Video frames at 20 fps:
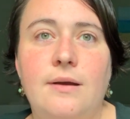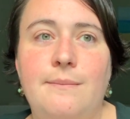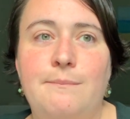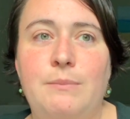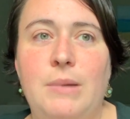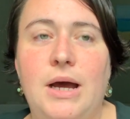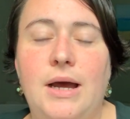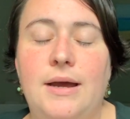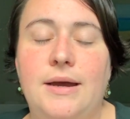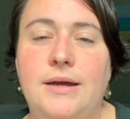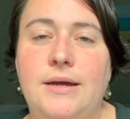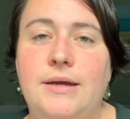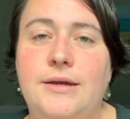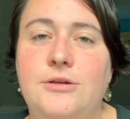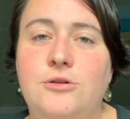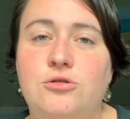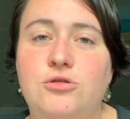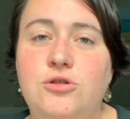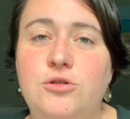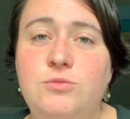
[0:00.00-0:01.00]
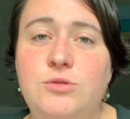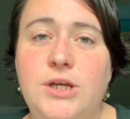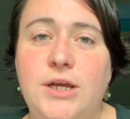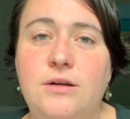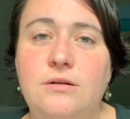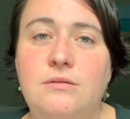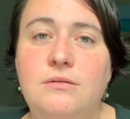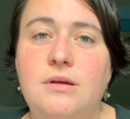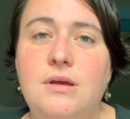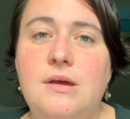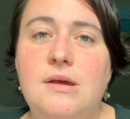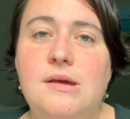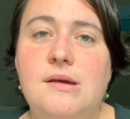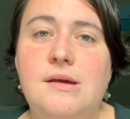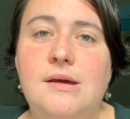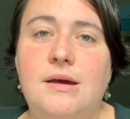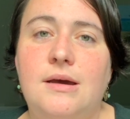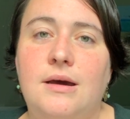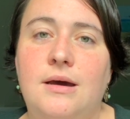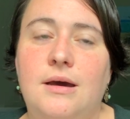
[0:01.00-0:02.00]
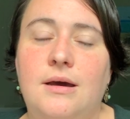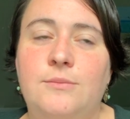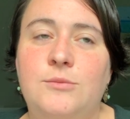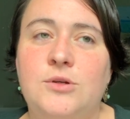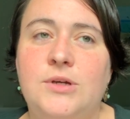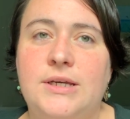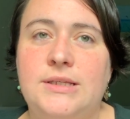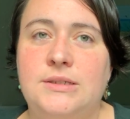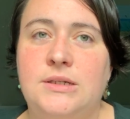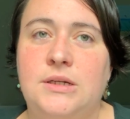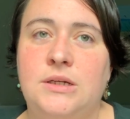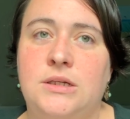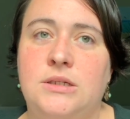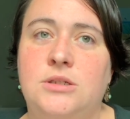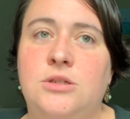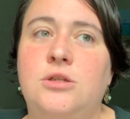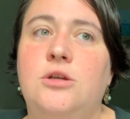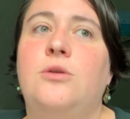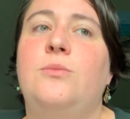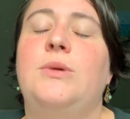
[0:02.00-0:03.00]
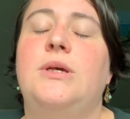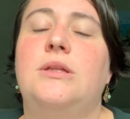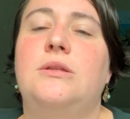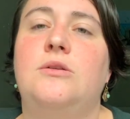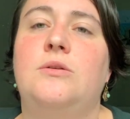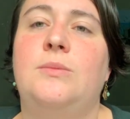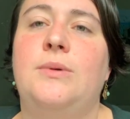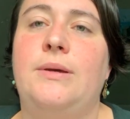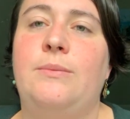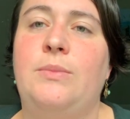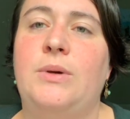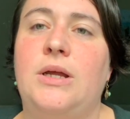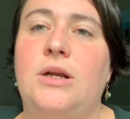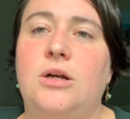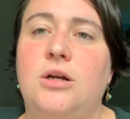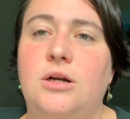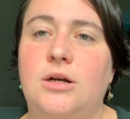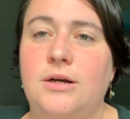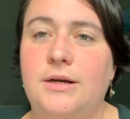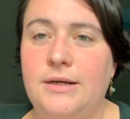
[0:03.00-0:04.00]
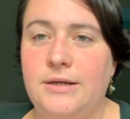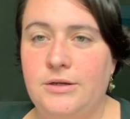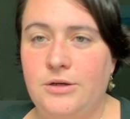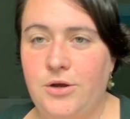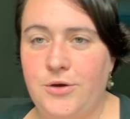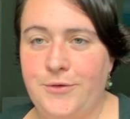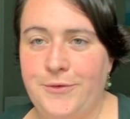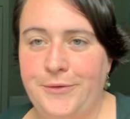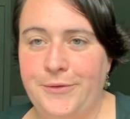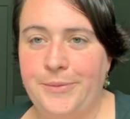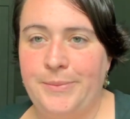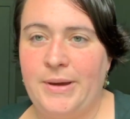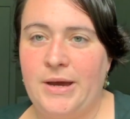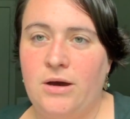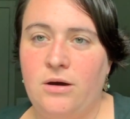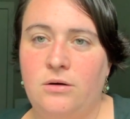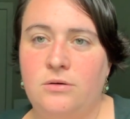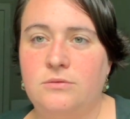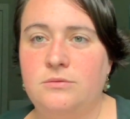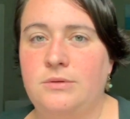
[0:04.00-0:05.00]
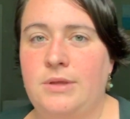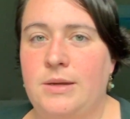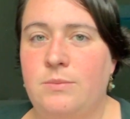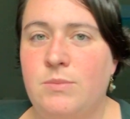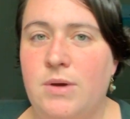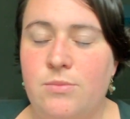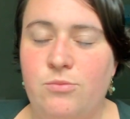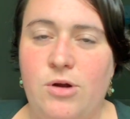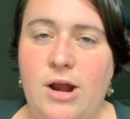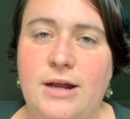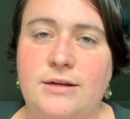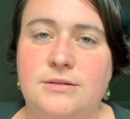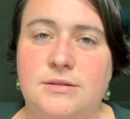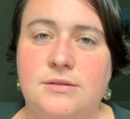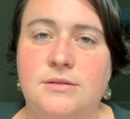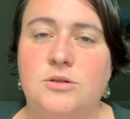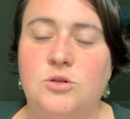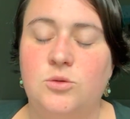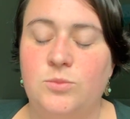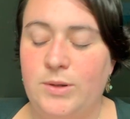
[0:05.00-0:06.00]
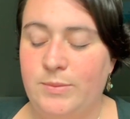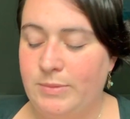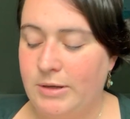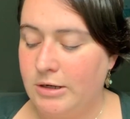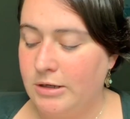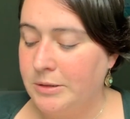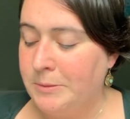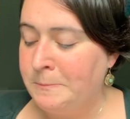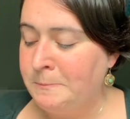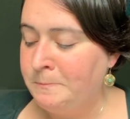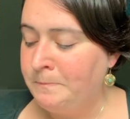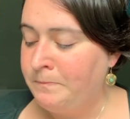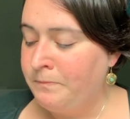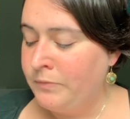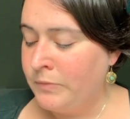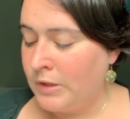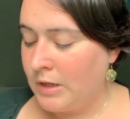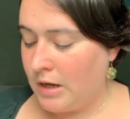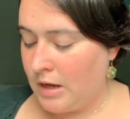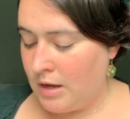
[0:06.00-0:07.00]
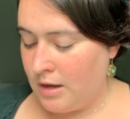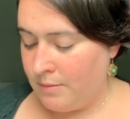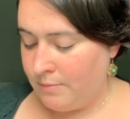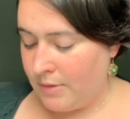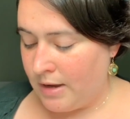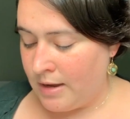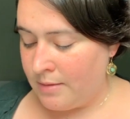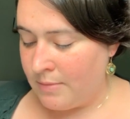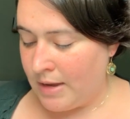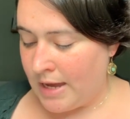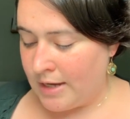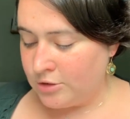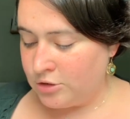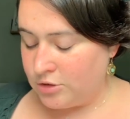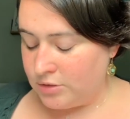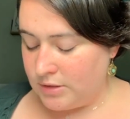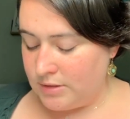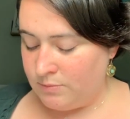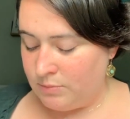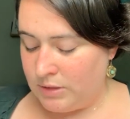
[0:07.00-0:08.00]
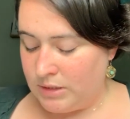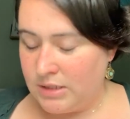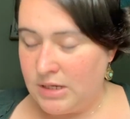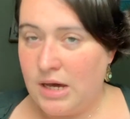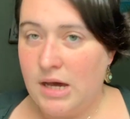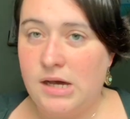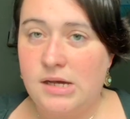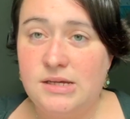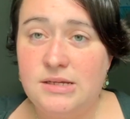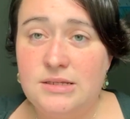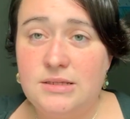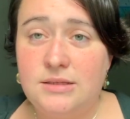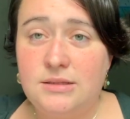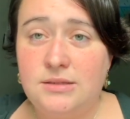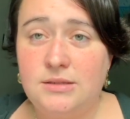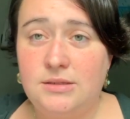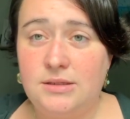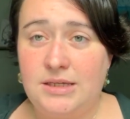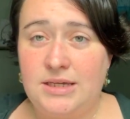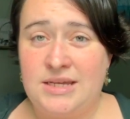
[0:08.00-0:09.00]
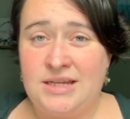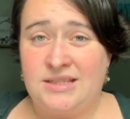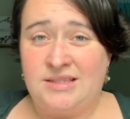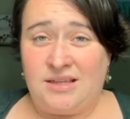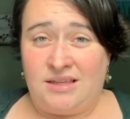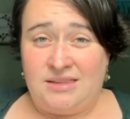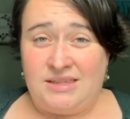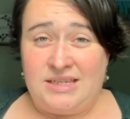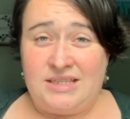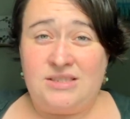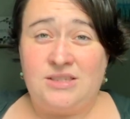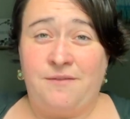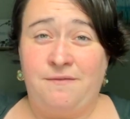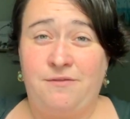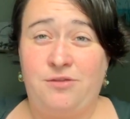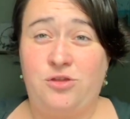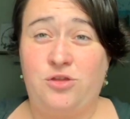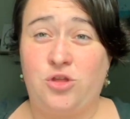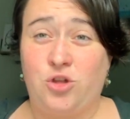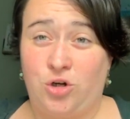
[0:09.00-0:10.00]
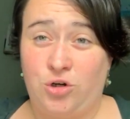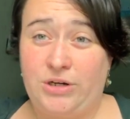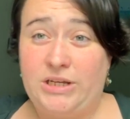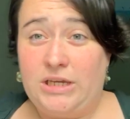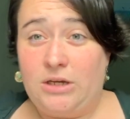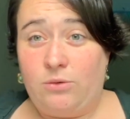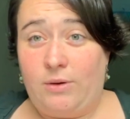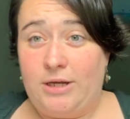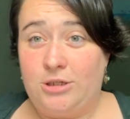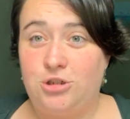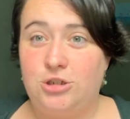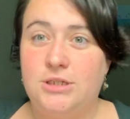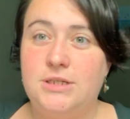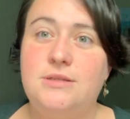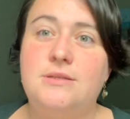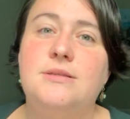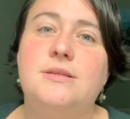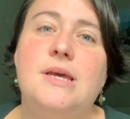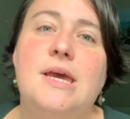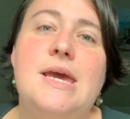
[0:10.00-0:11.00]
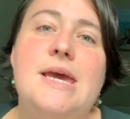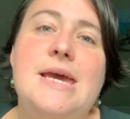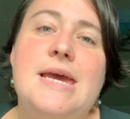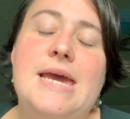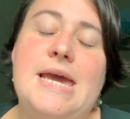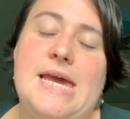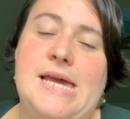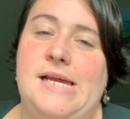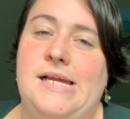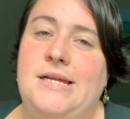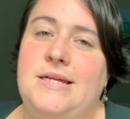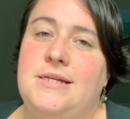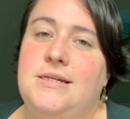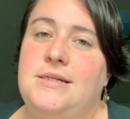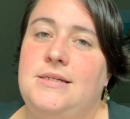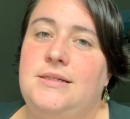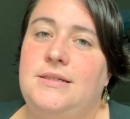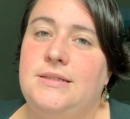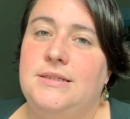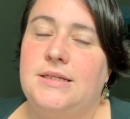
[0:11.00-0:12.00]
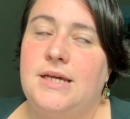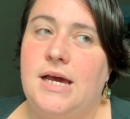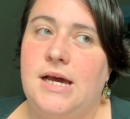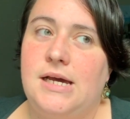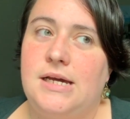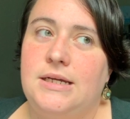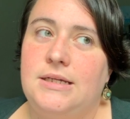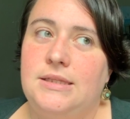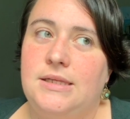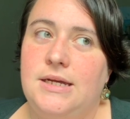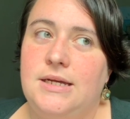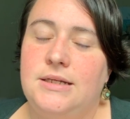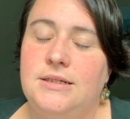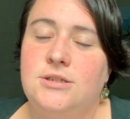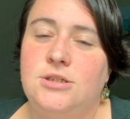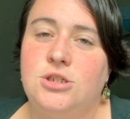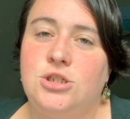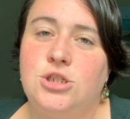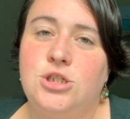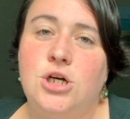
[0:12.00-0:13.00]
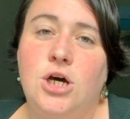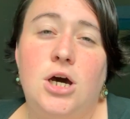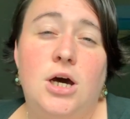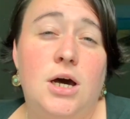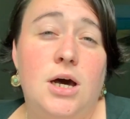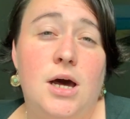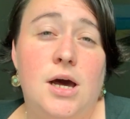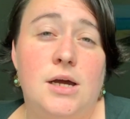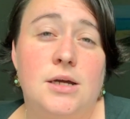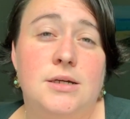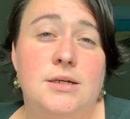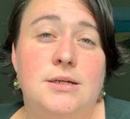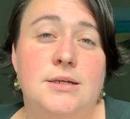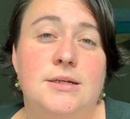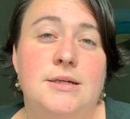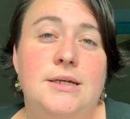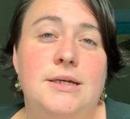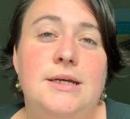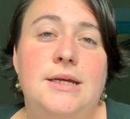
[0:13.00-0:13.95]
my YouTube channel. You guys can get to know me a little bit better and know about like my practice a little bit better. I'm actually, because it's a list of 30 questions and I like to talk,